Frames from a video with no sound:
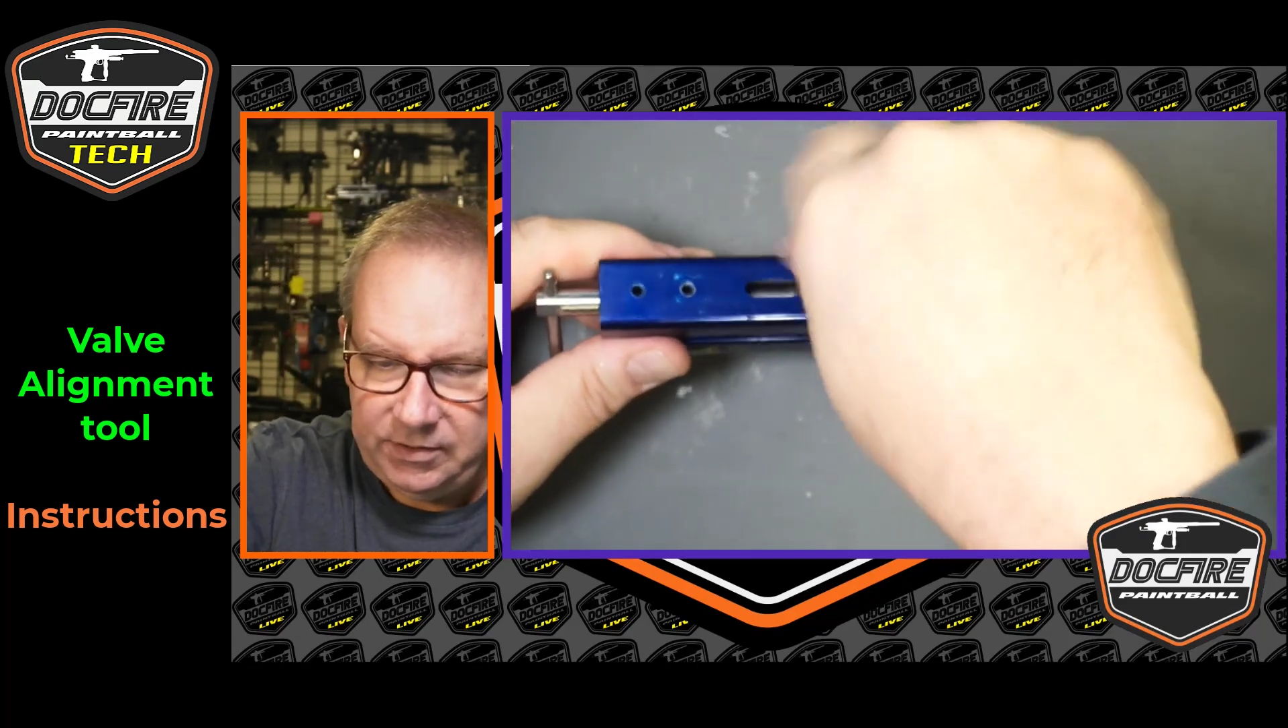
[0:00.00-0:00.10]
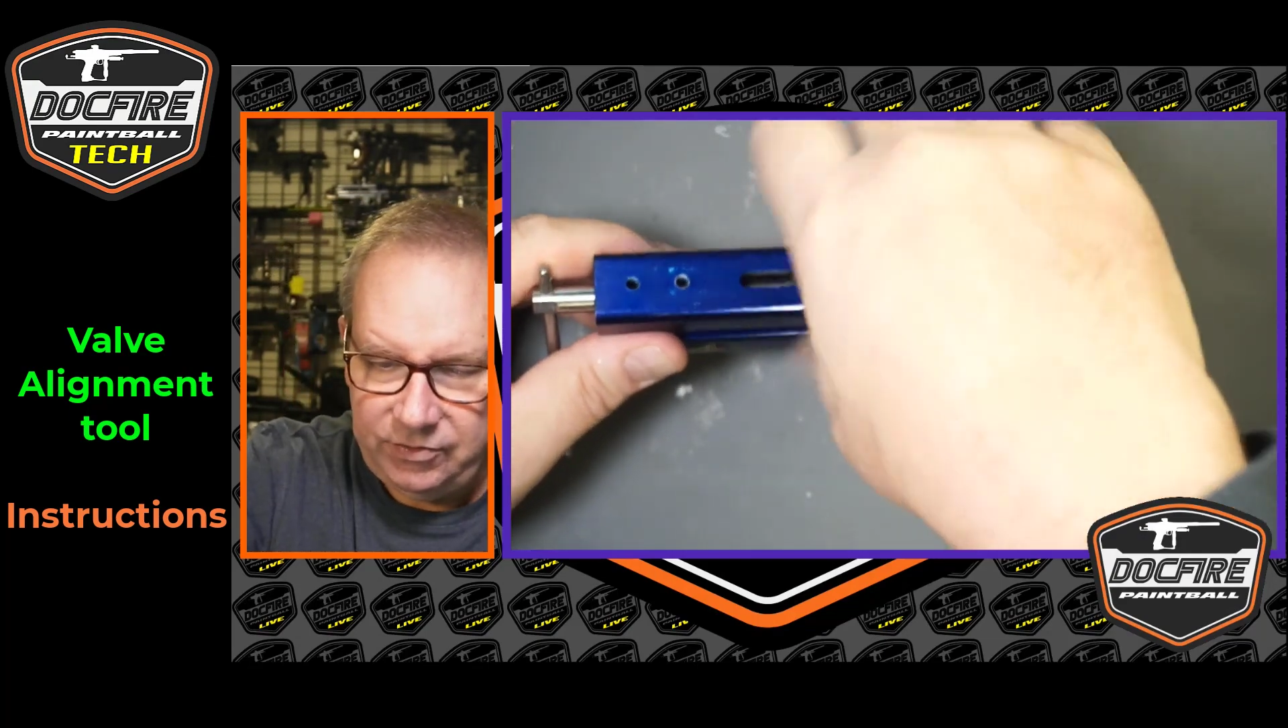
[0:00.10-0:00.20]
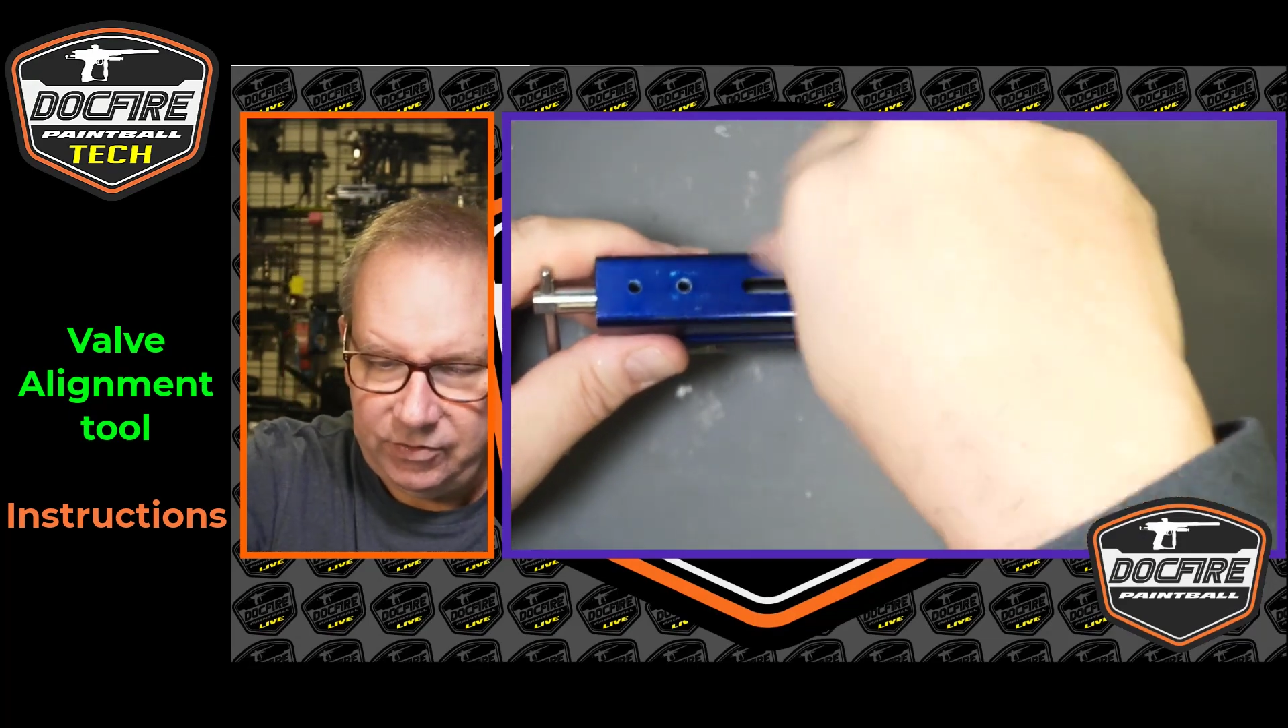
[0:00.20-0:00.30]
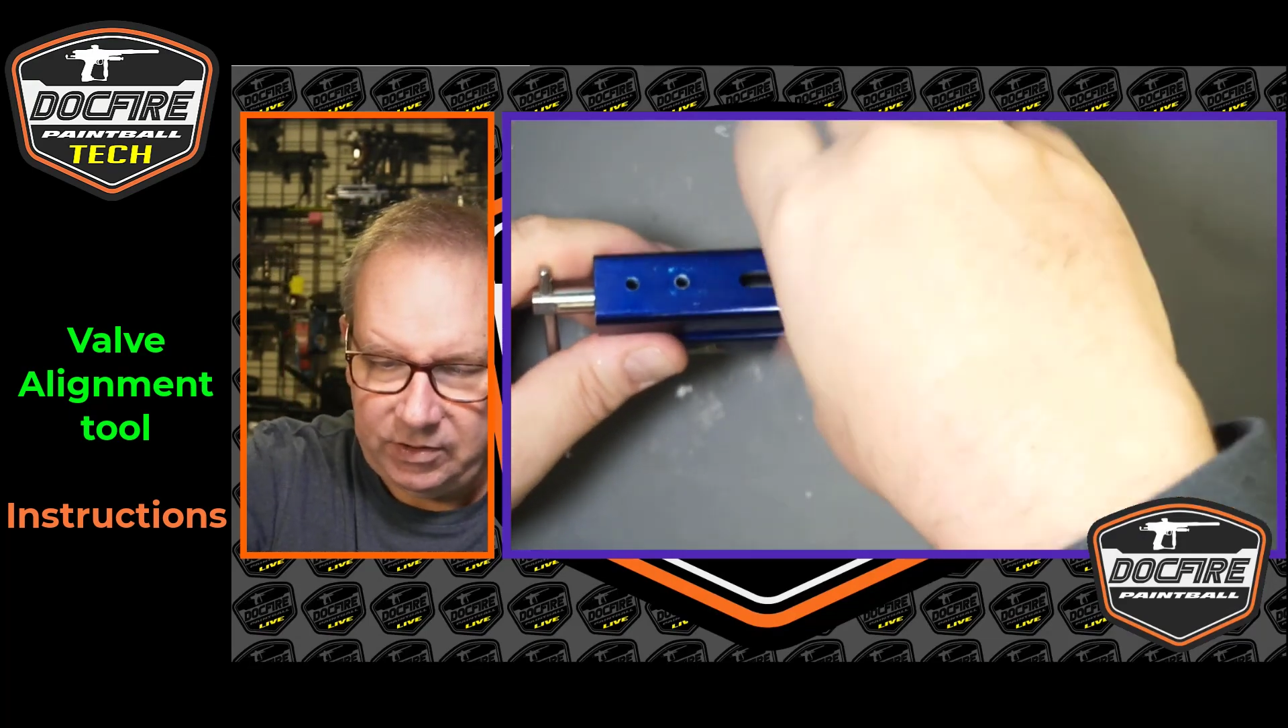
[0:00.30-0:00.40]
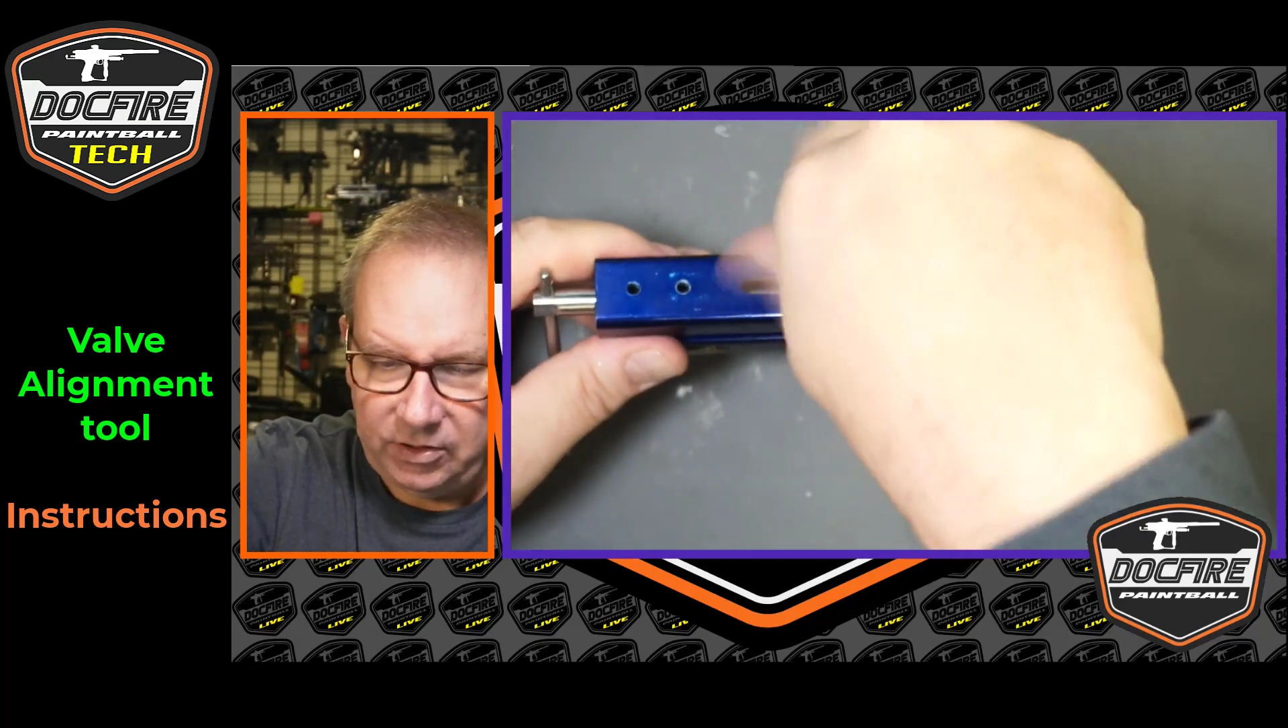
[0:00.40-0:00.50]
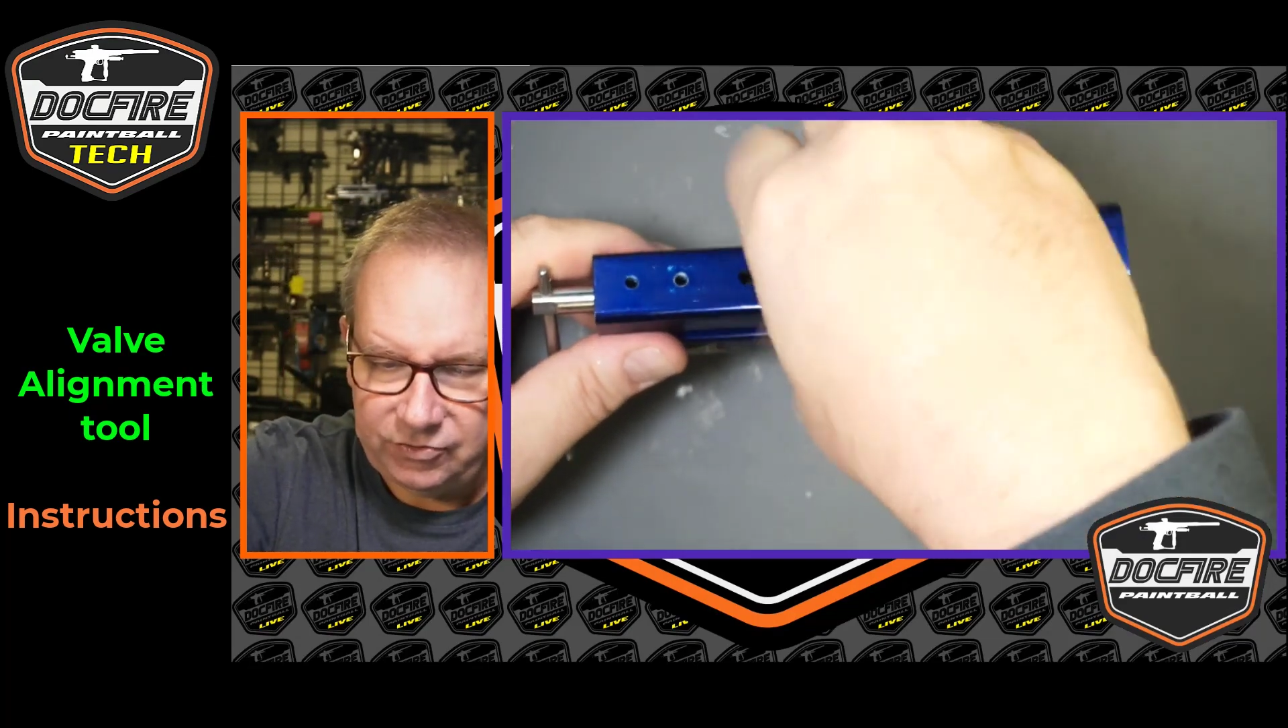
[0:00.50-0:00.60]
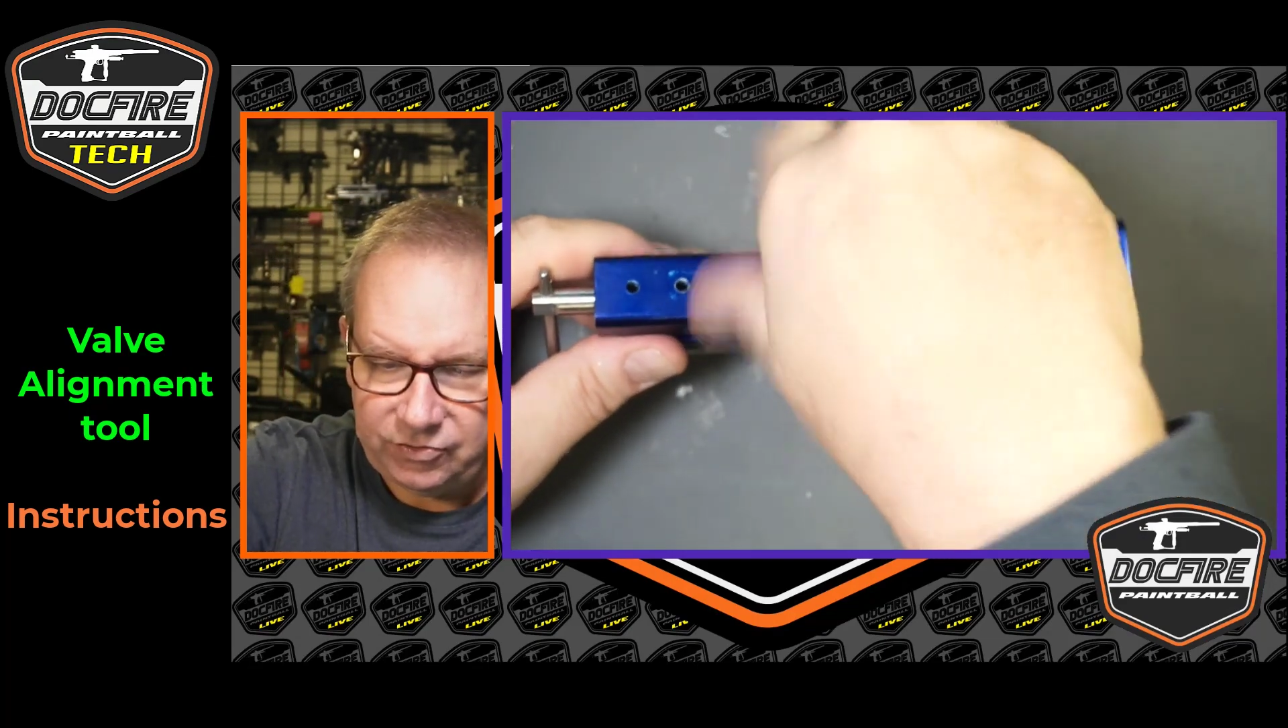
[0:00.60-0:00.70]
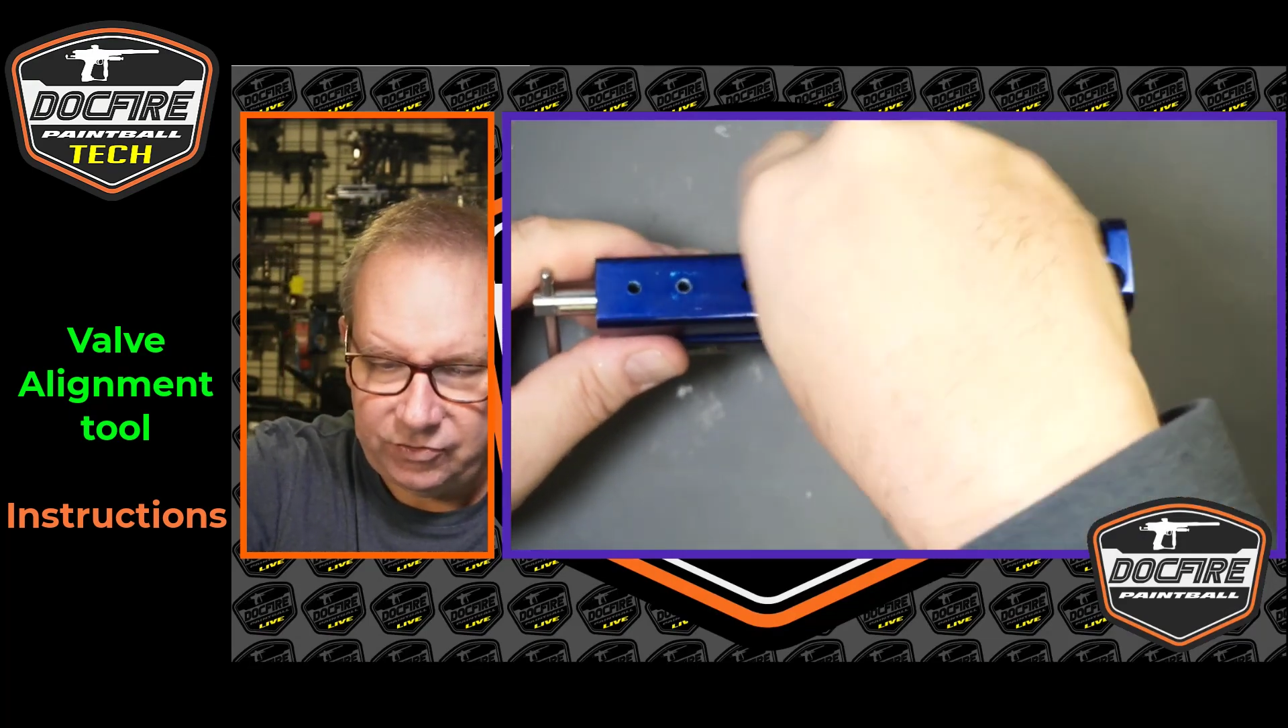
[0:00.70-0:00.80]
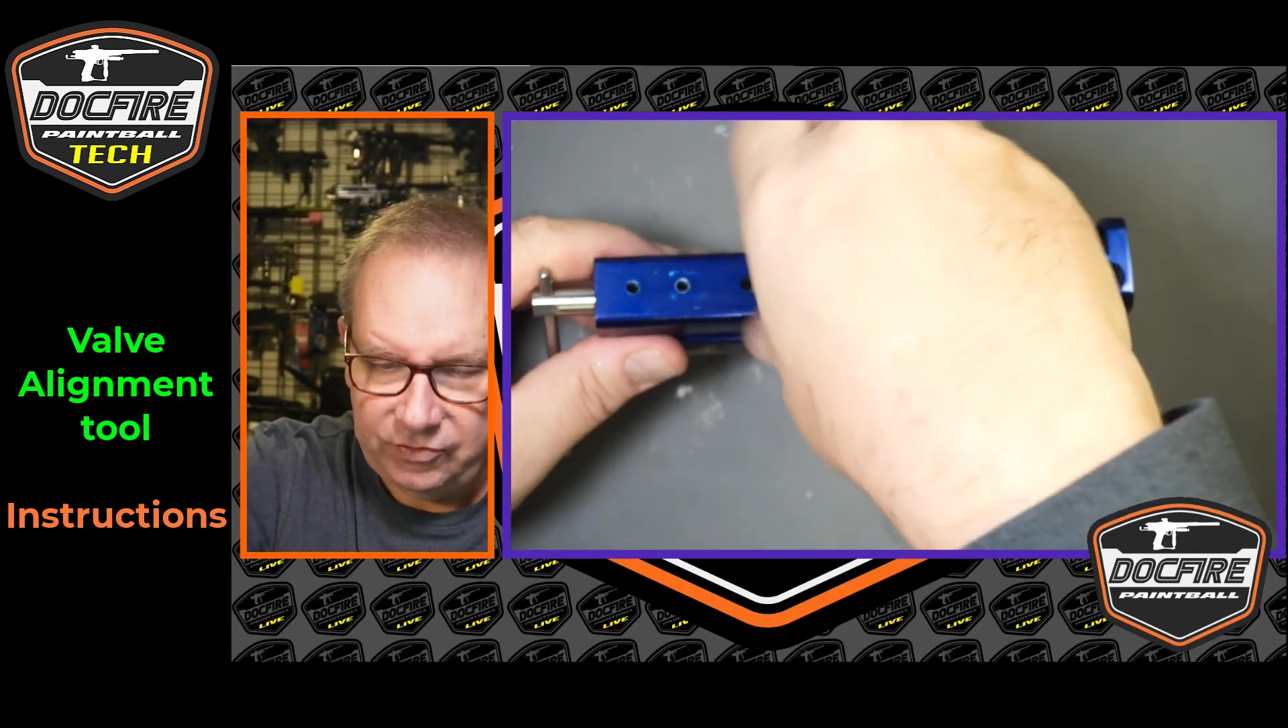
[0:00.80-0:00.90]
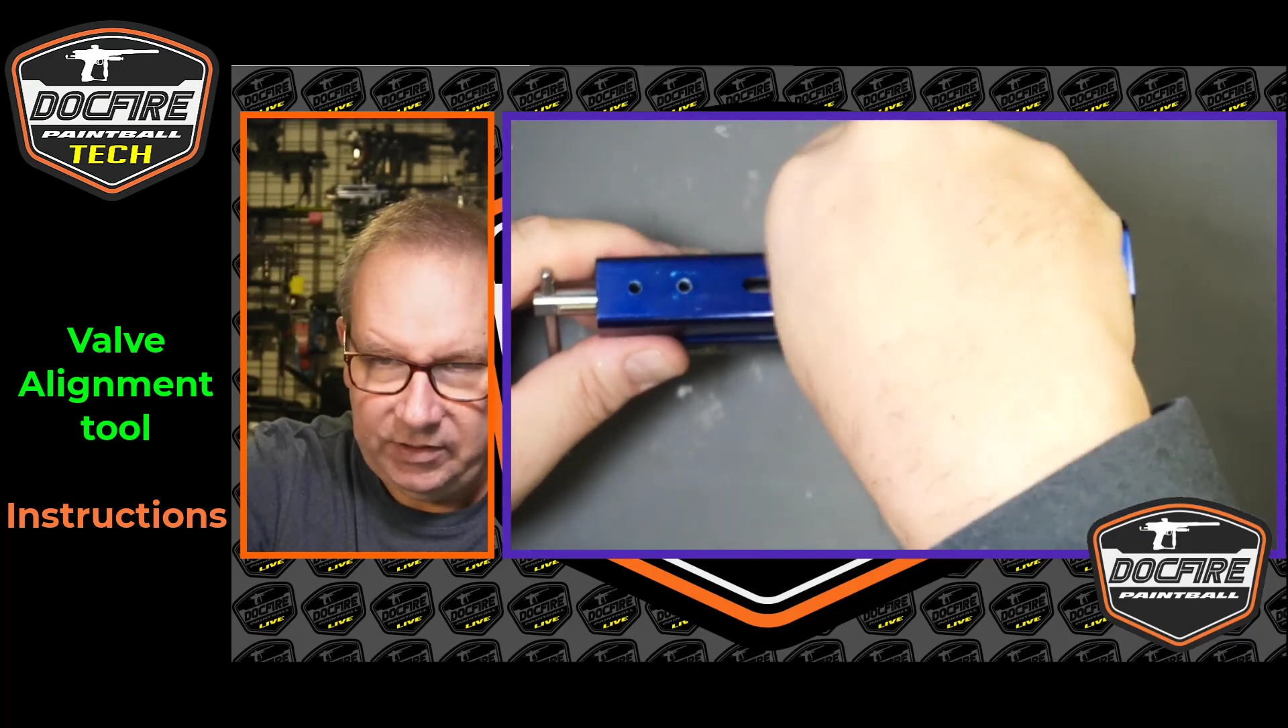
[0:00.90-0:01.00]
you can unscrew